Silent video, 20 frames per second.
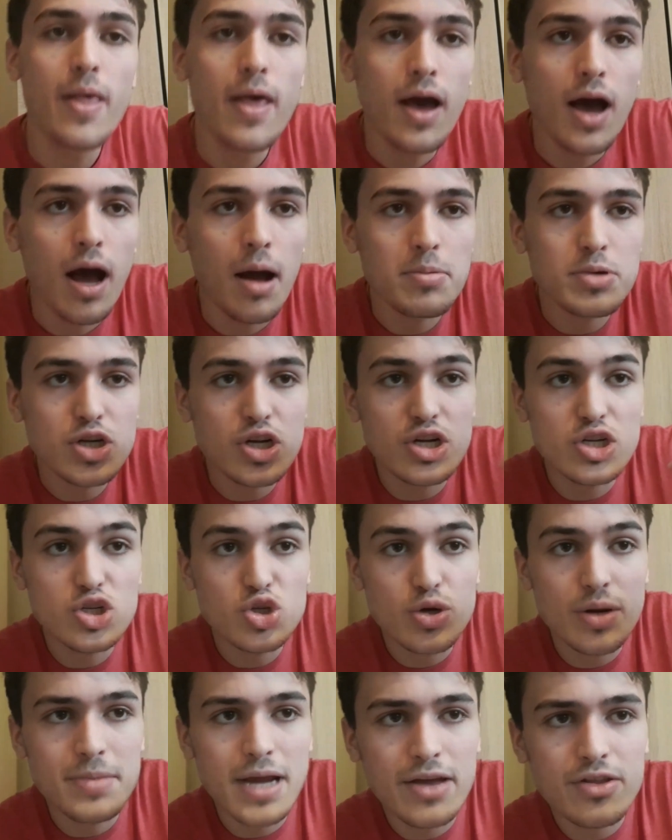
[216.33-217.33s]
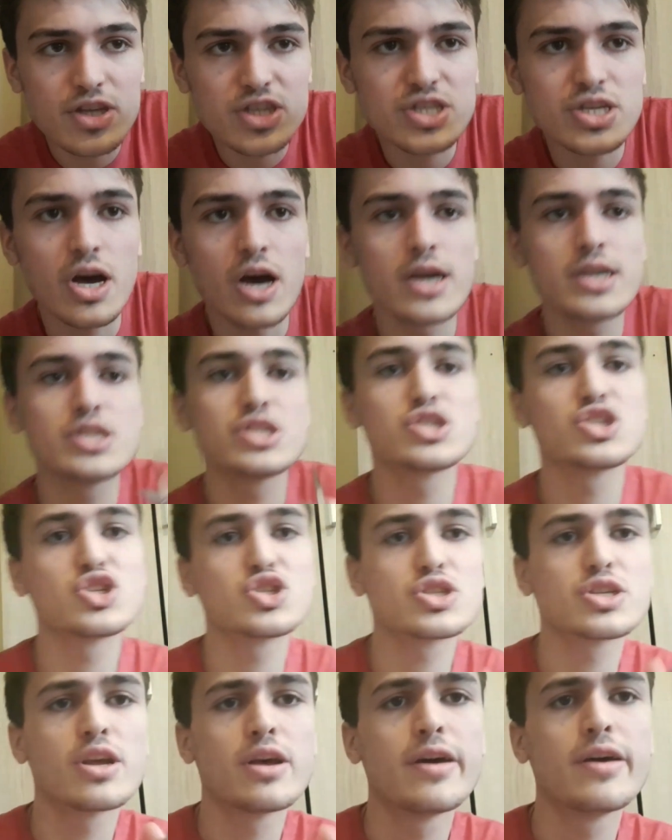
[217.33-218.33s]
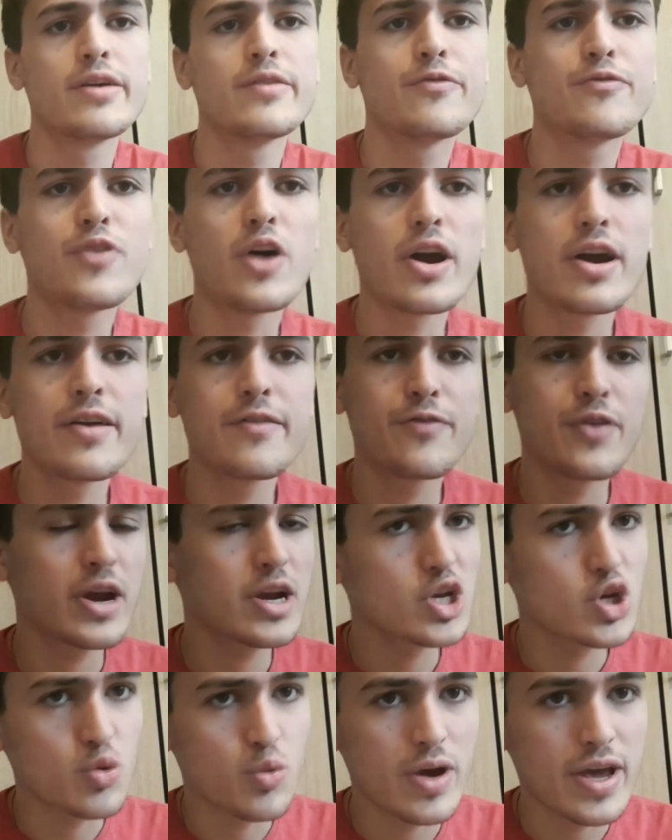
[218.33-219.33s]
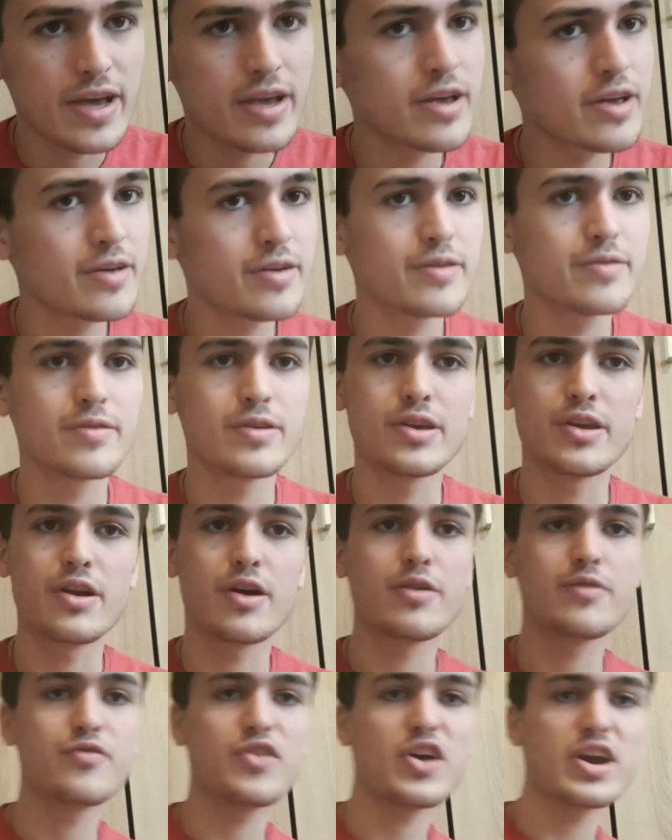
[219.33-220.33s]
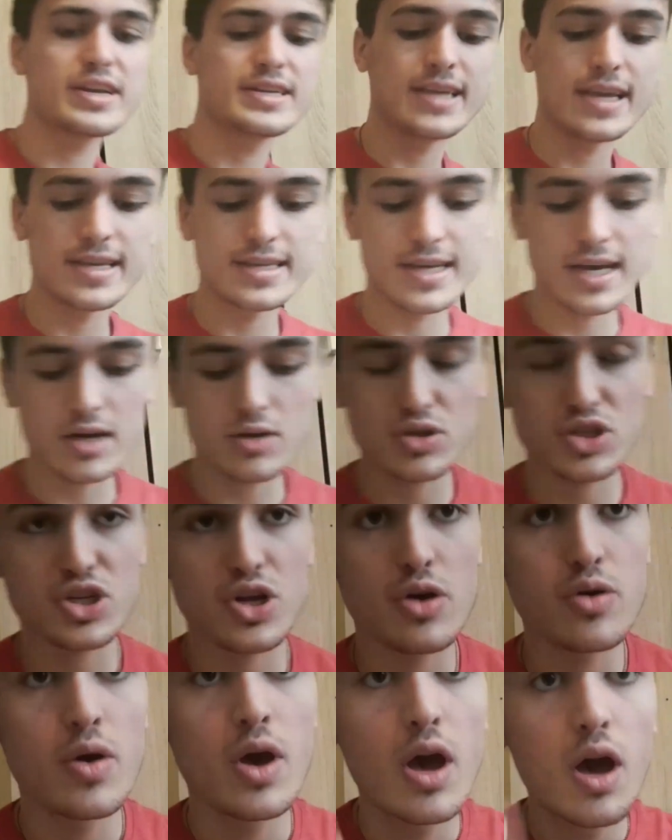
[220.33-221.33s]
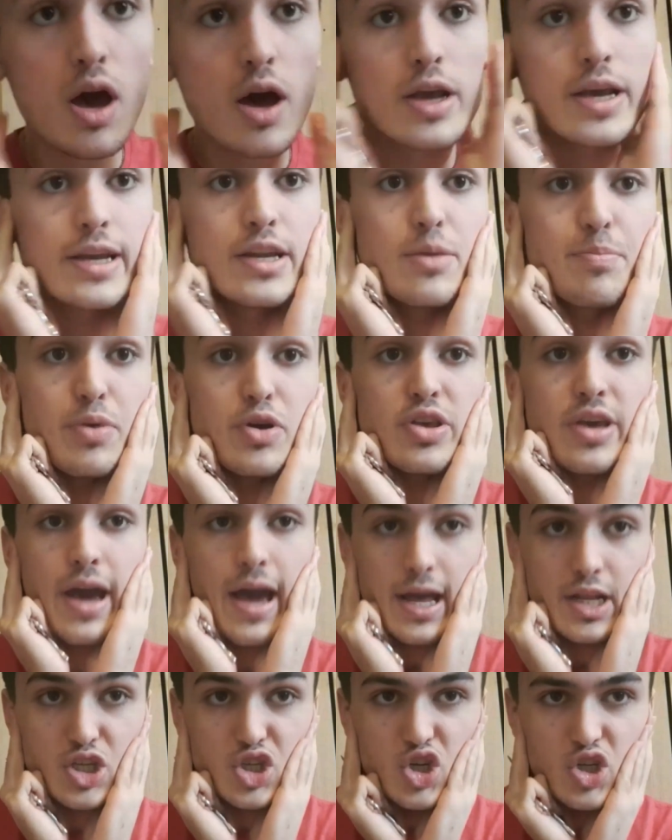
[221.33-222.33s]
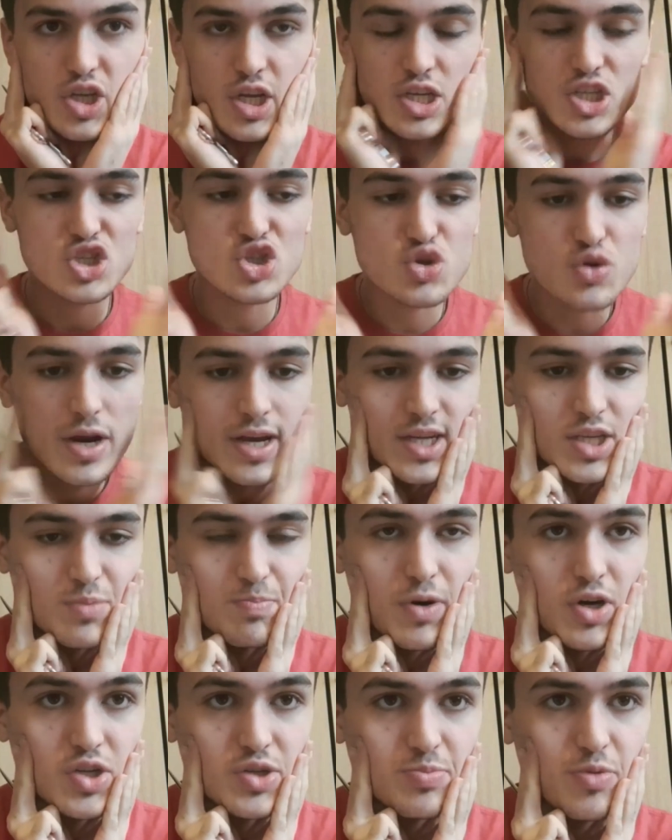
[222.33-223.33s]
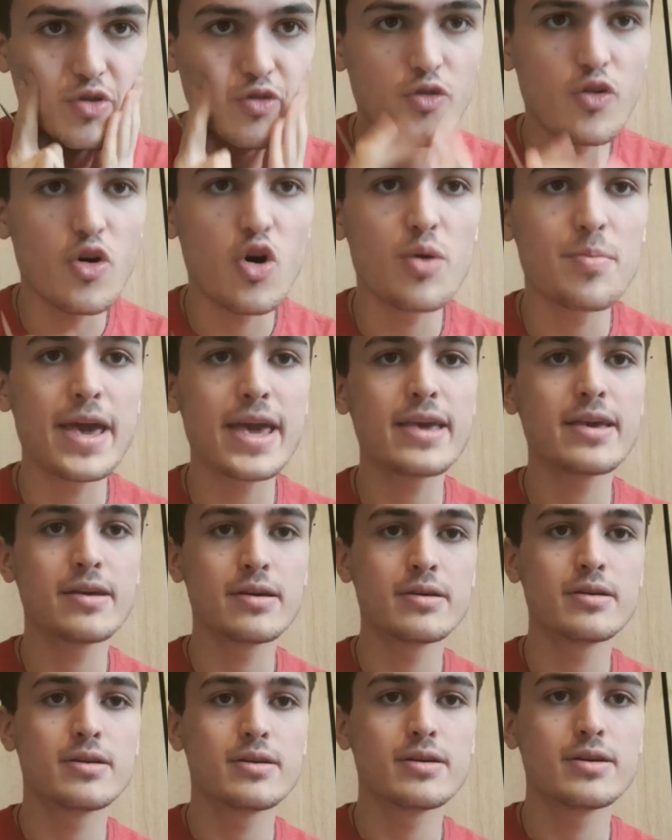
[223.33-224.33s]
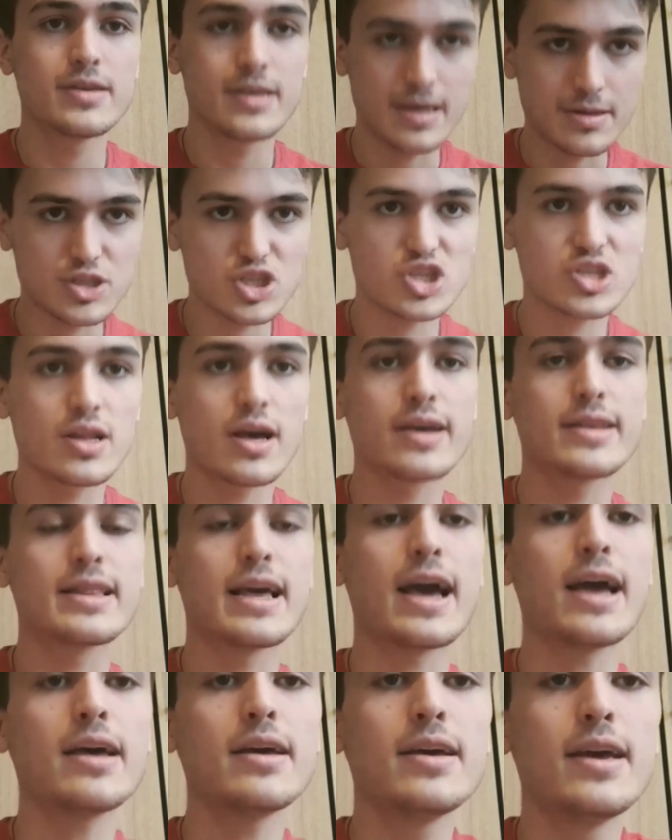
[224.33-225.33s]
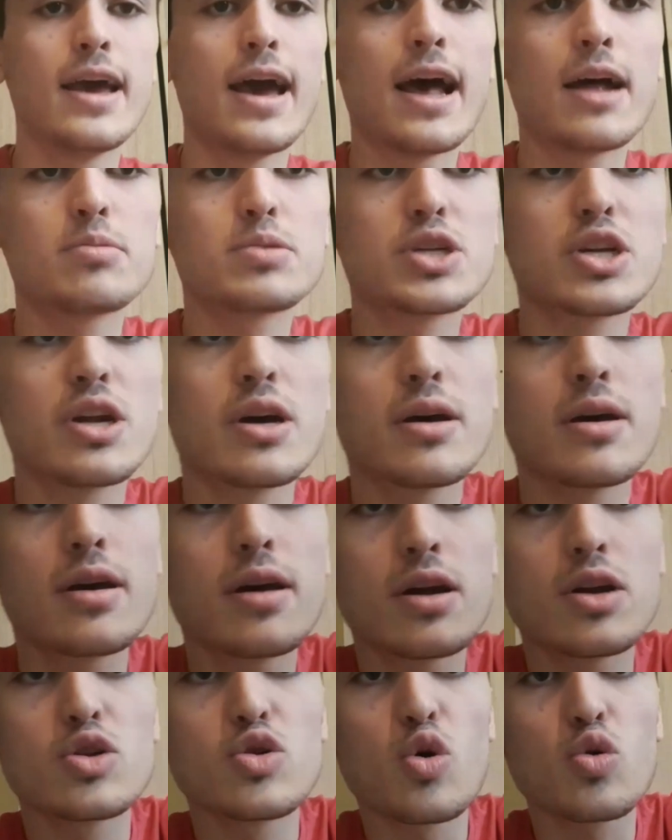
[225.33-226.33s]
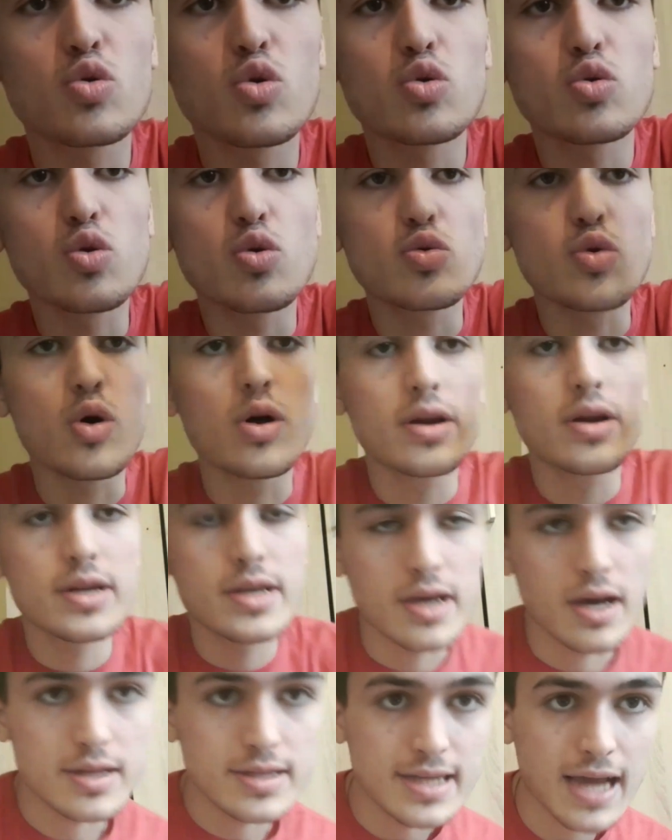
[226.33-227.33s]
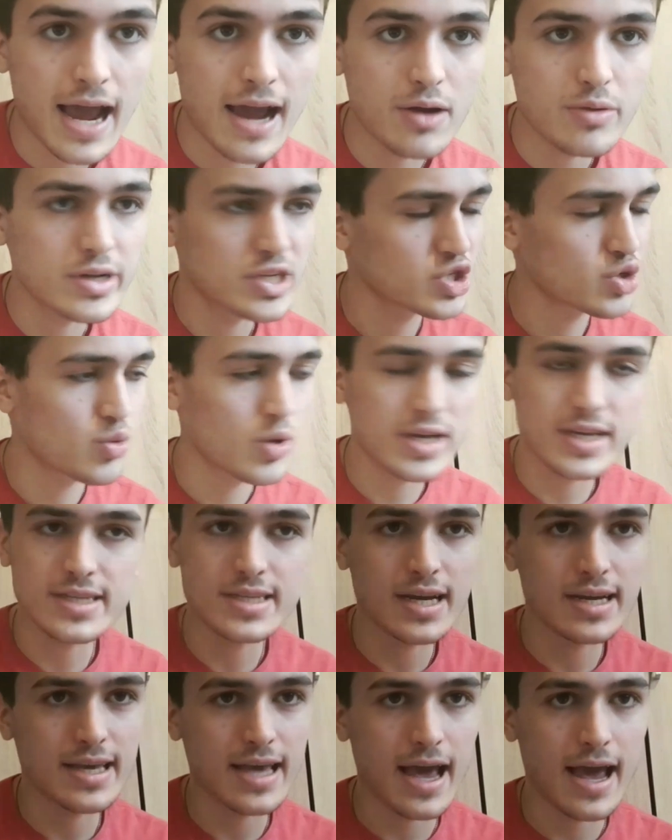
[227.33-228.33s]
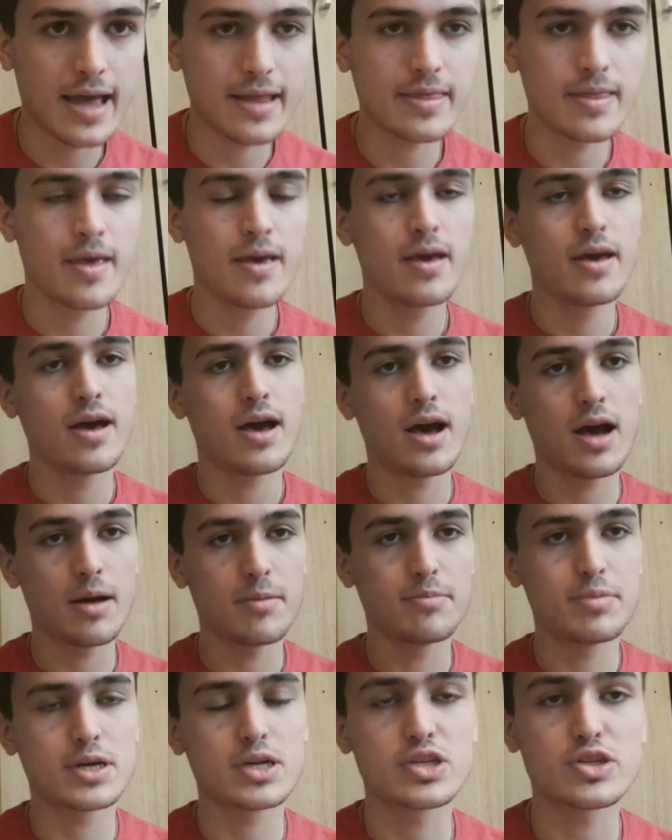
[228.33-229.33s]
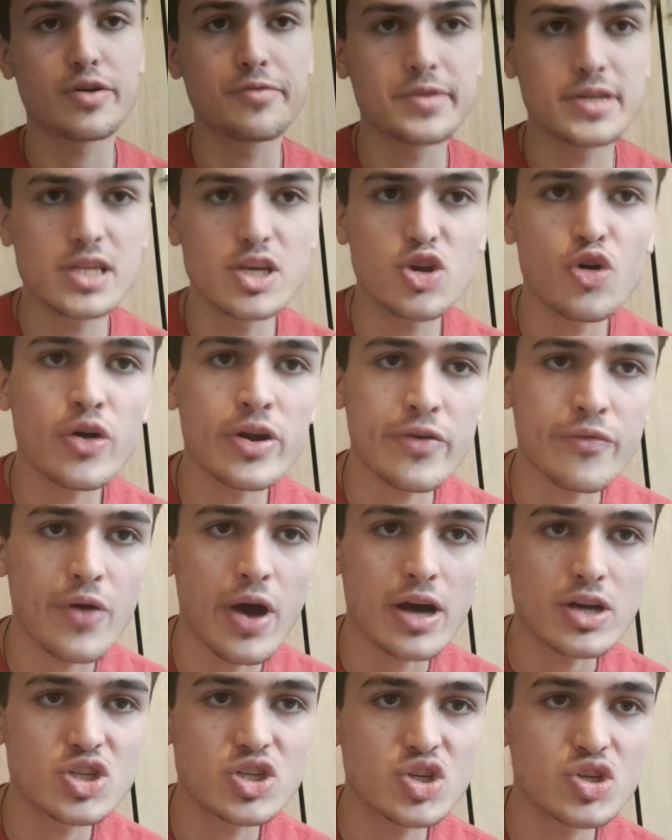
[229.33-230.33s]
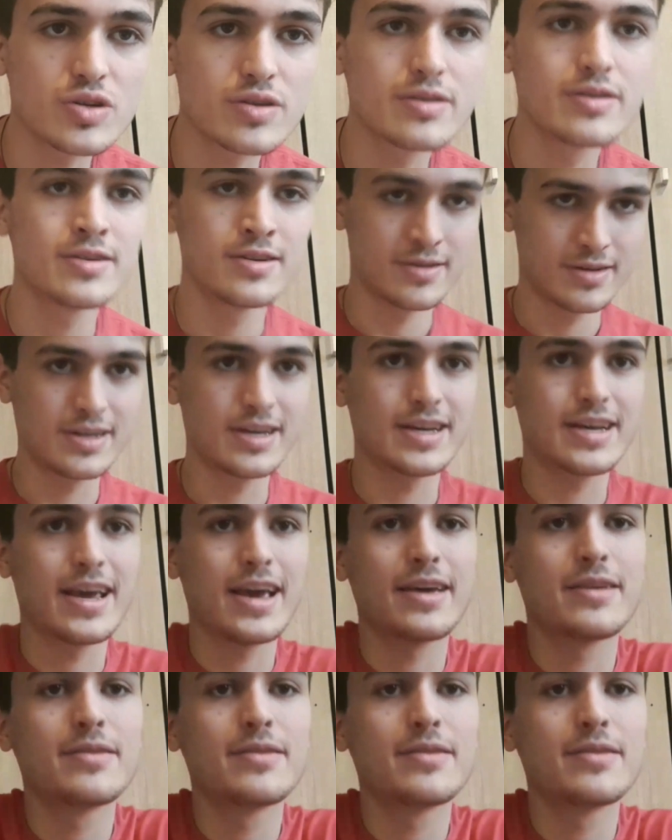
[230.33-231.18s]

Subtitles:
I'm just going to trim down the sides, just very, very quick, you know, very detailed. So can you put your hair just as straight as possible for me? Yeah, just like that. I'm just going to cut down as quick as I can, because obviously you're in a rush. Okay.